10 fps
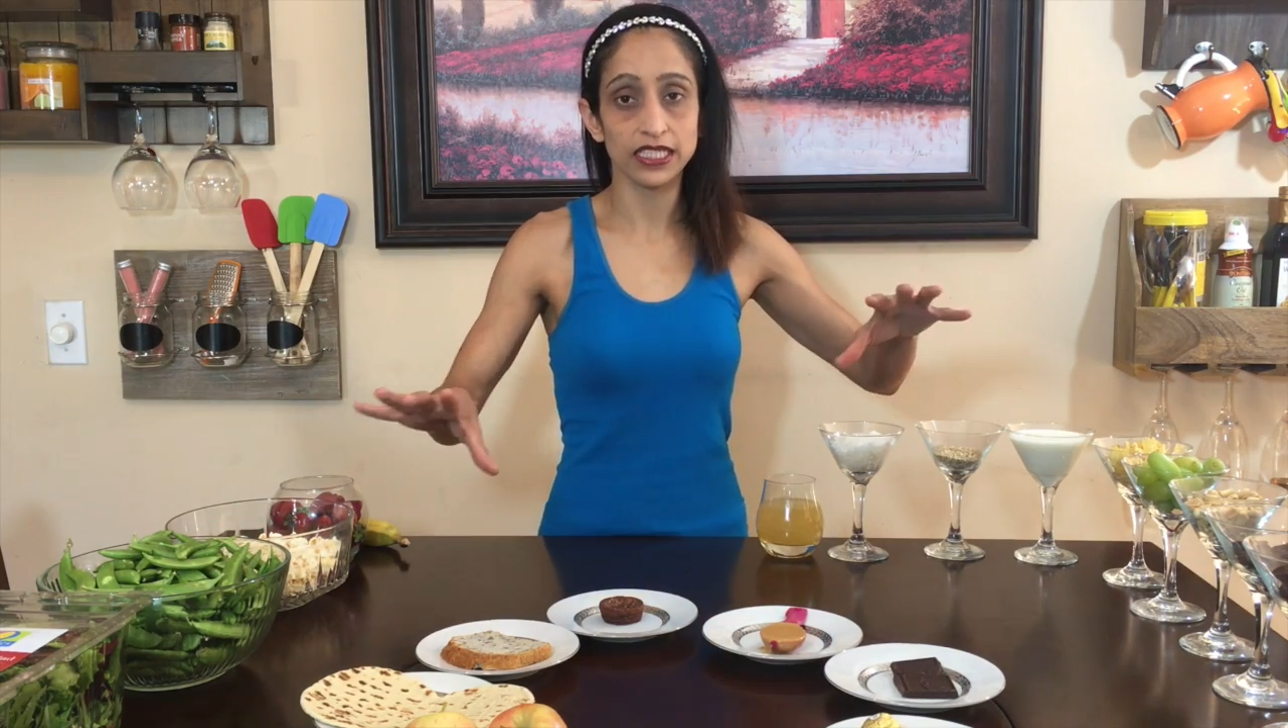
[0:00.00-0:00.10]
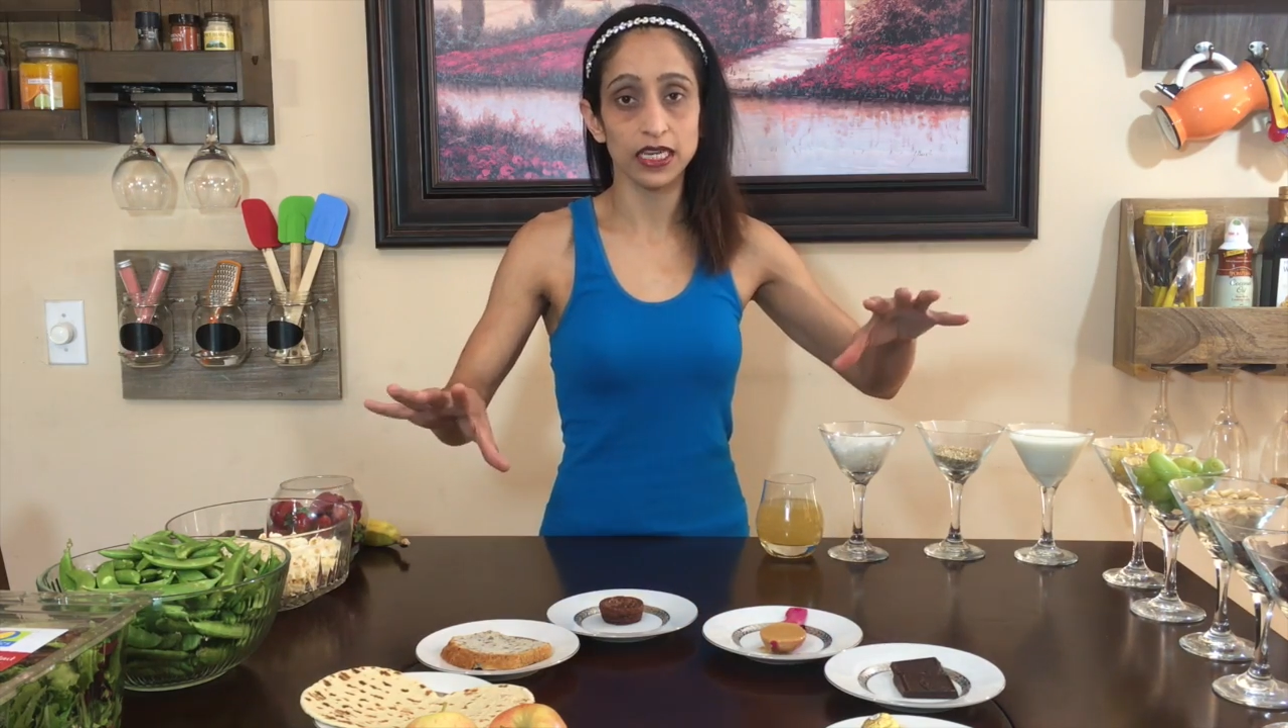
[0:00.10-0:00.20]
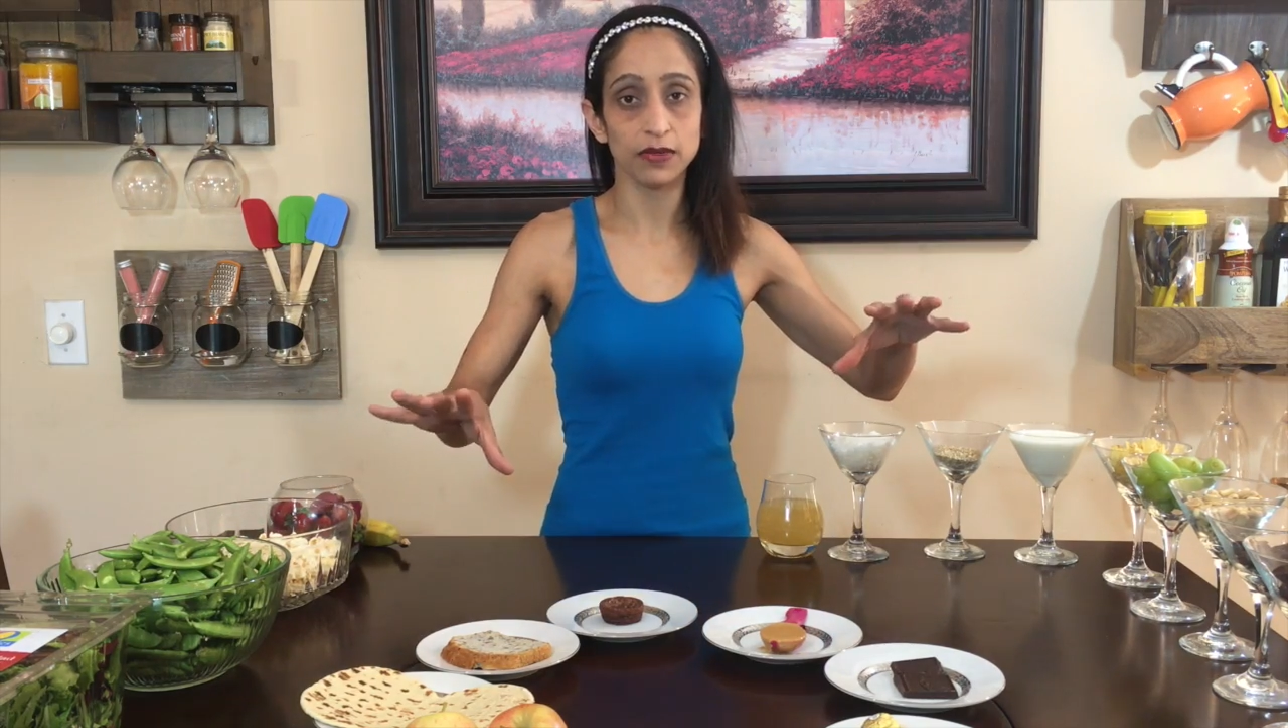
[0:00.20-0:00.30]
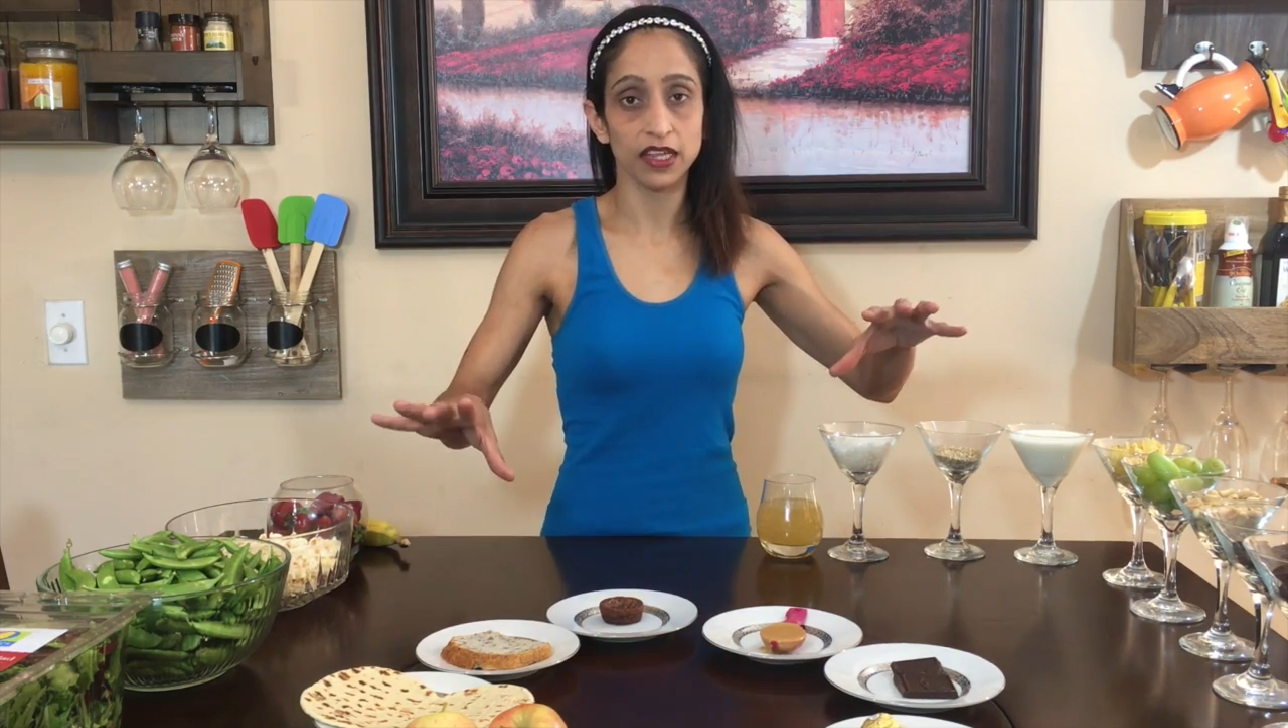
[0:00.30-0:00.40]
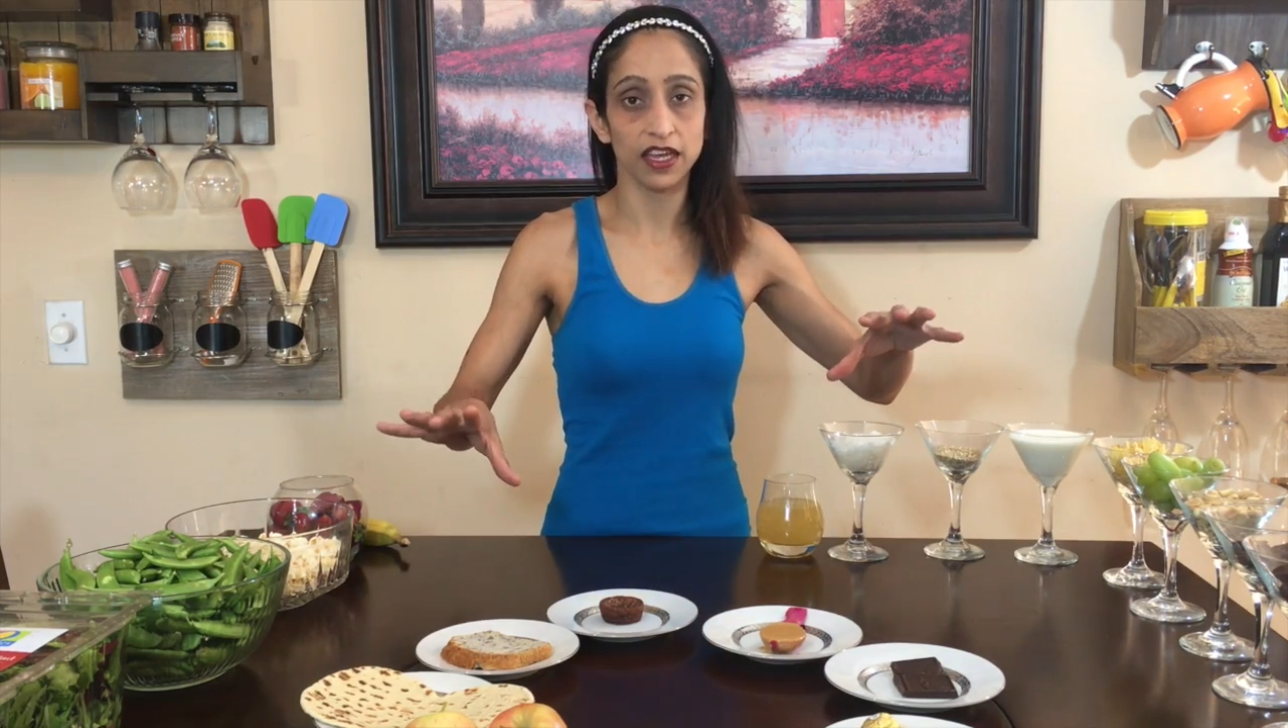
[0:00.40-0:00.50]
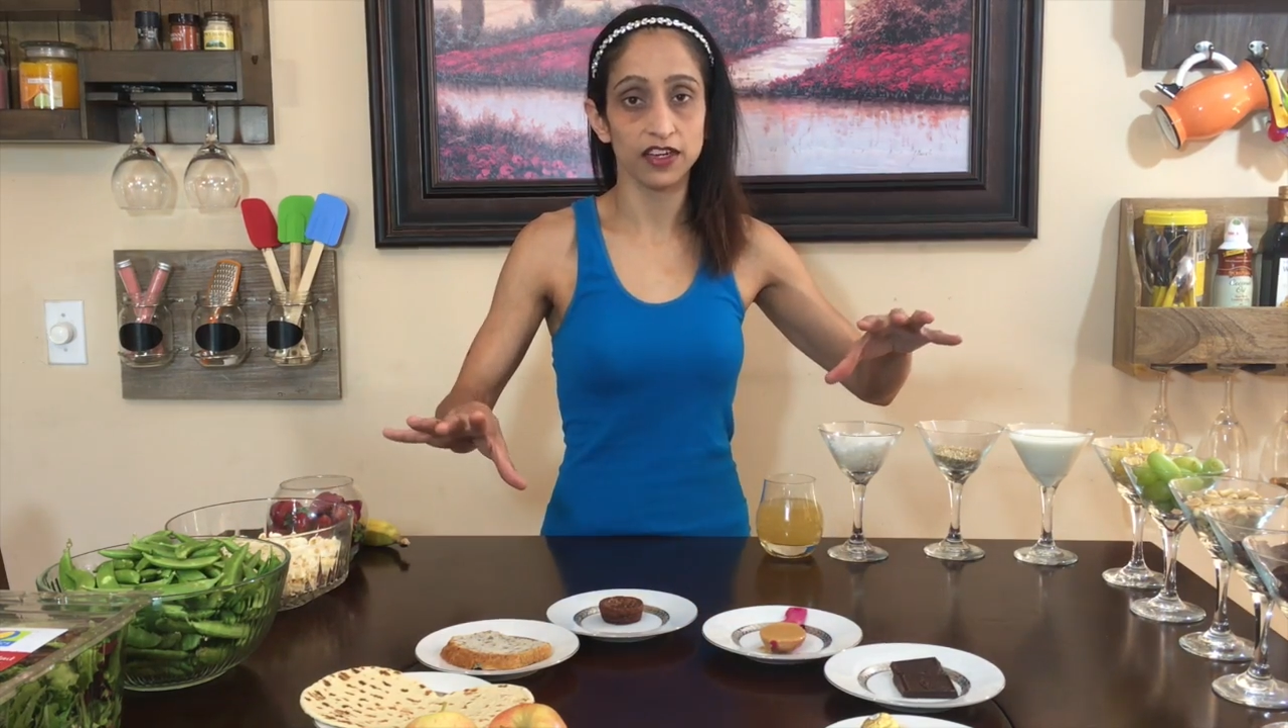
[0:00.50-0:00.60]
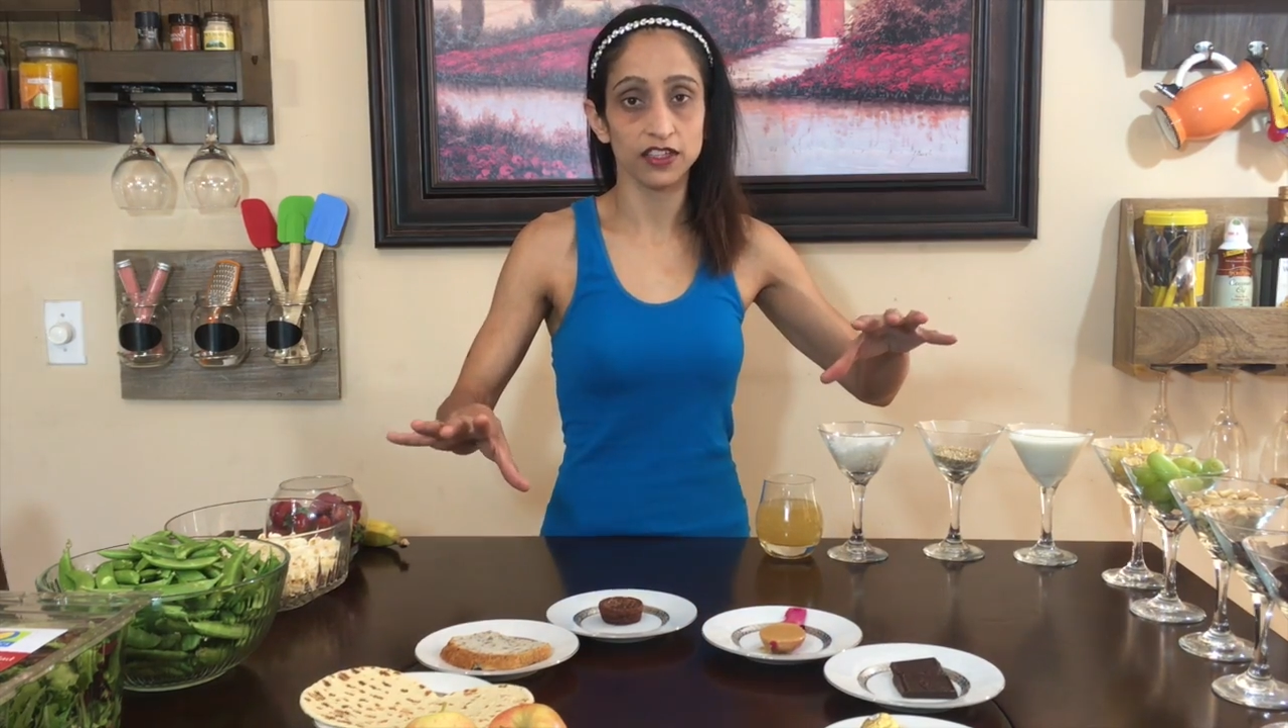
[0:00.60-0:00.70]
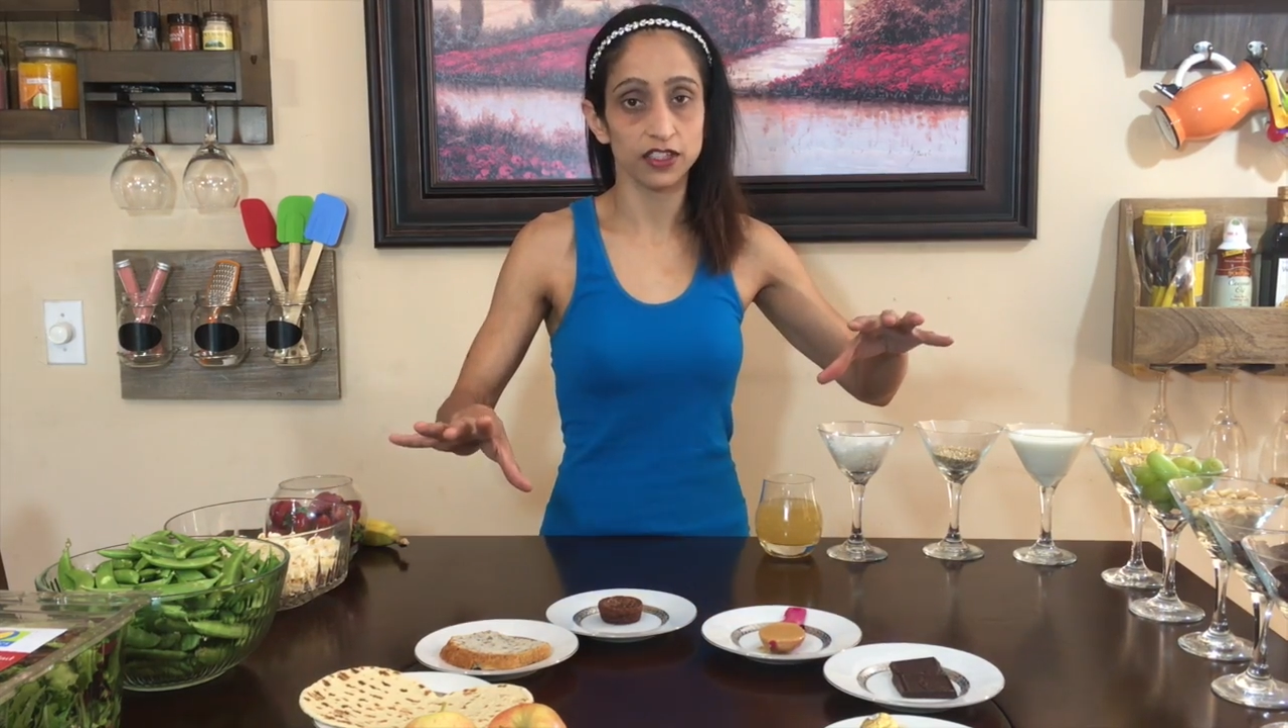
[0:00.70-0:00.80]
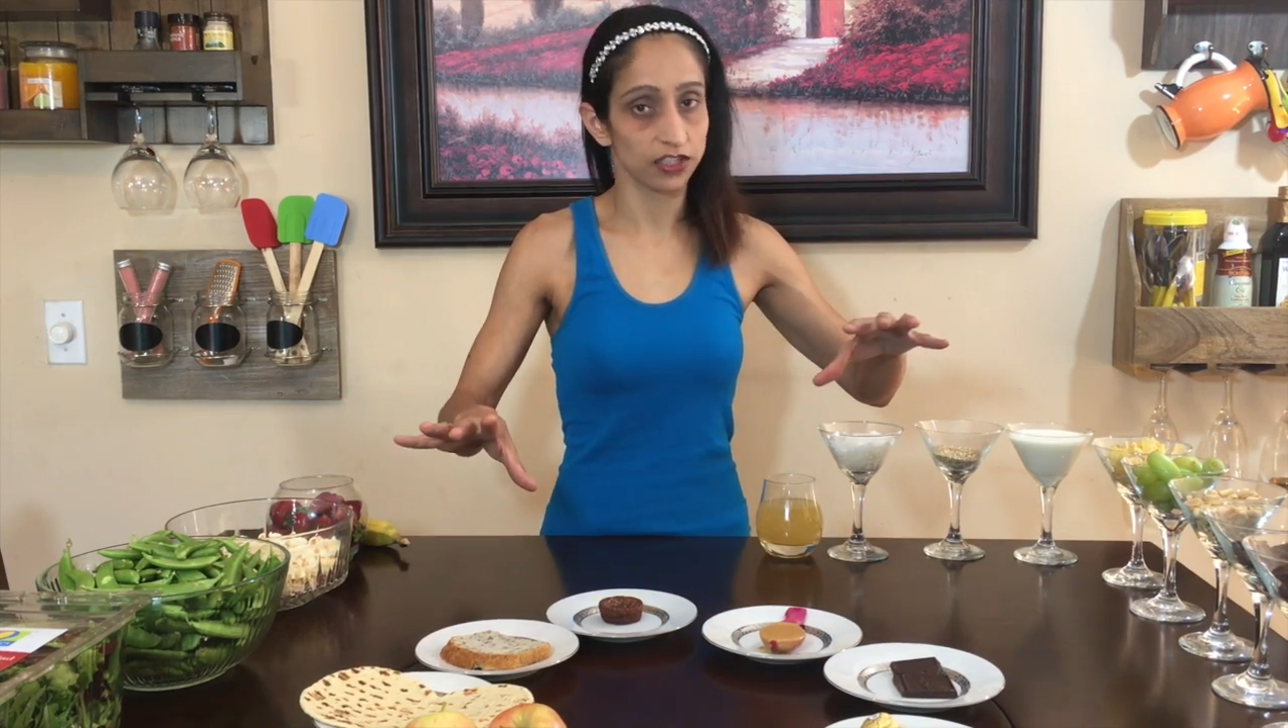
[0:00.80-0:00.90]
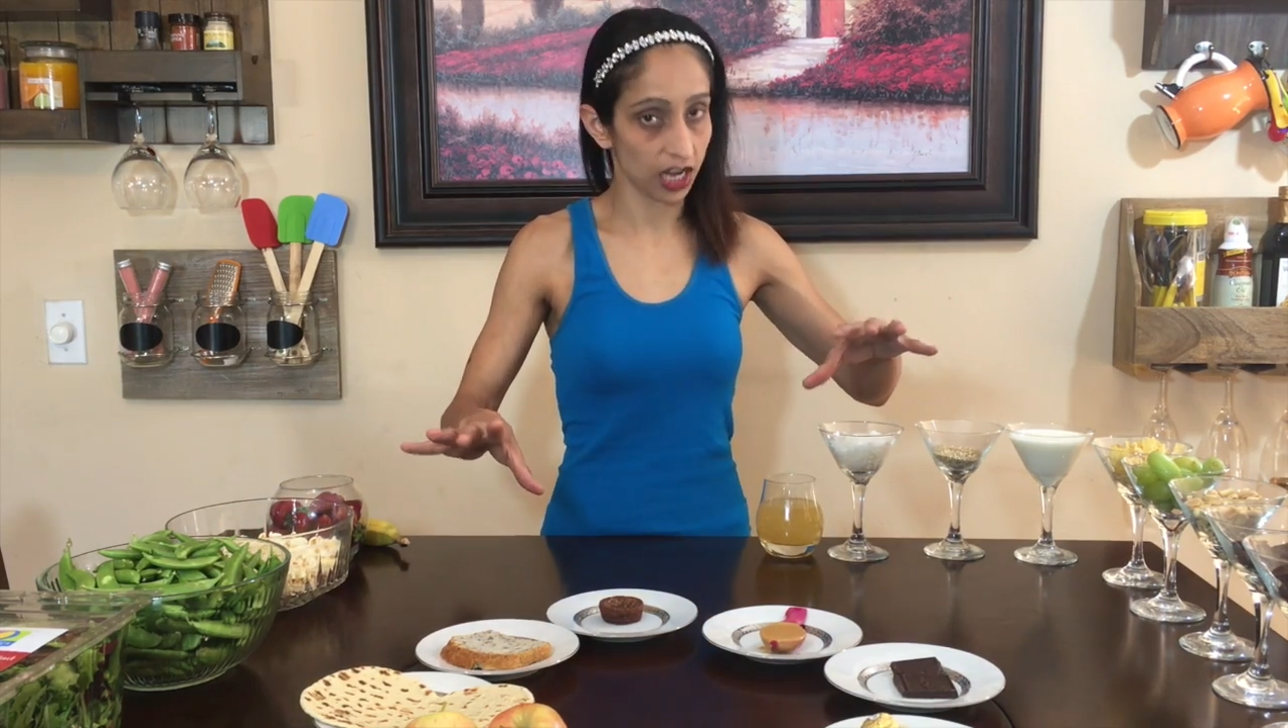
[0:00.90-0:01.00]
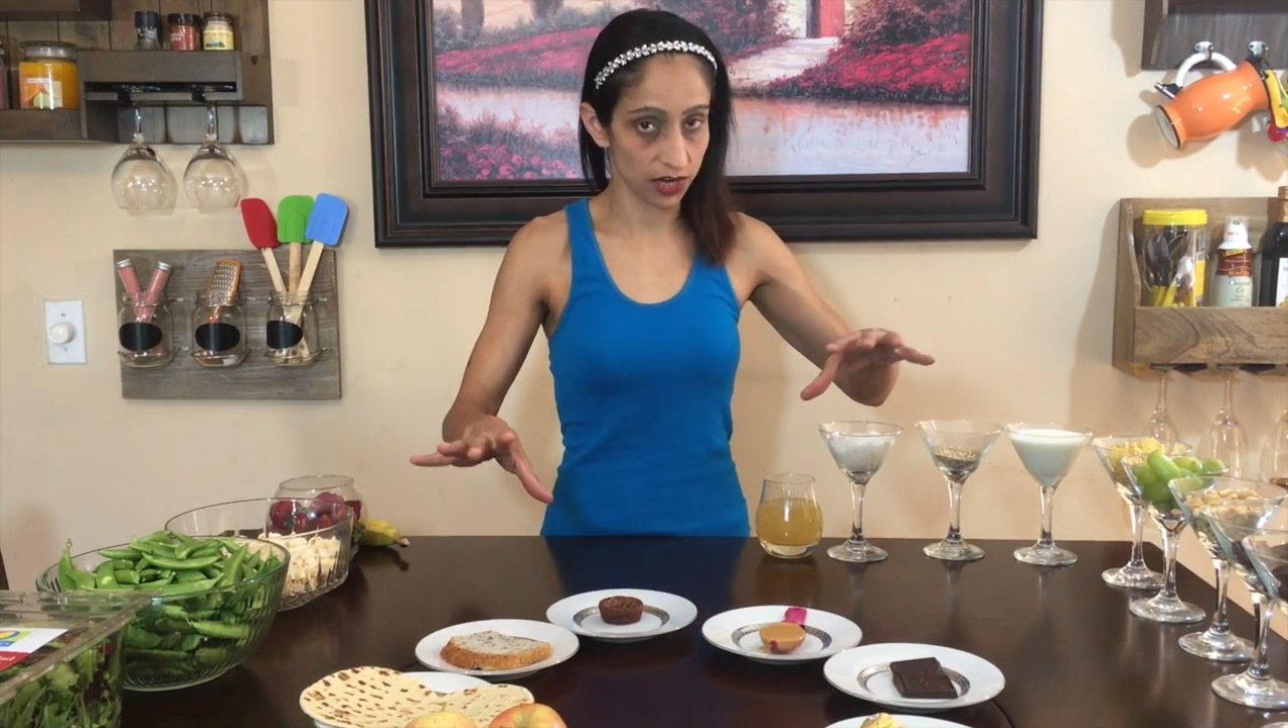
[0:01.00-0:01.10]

table here is